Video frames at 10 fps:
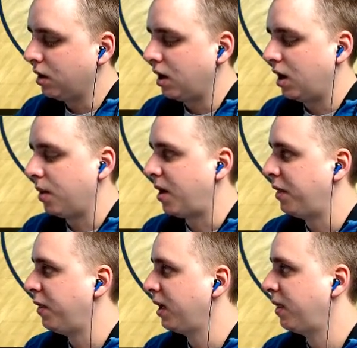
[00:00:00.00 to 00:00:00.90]

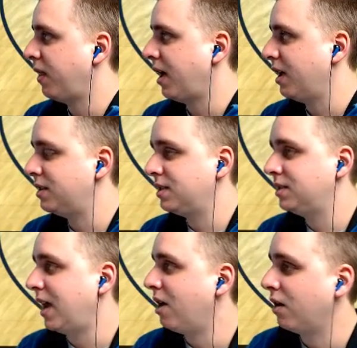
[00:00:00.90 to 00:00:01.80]
I think that
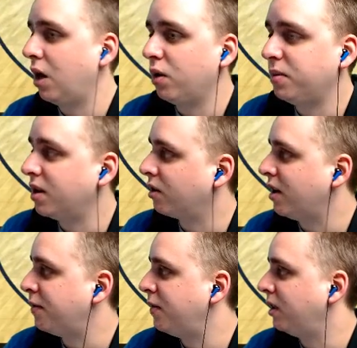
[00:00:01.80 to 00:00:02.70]
Tyrell would be a
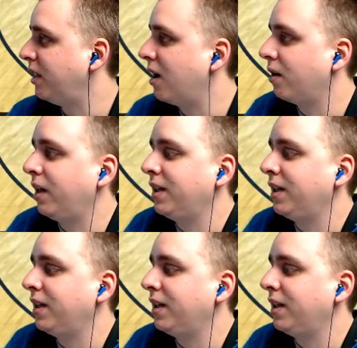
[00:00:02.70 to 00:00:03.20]
great fit there.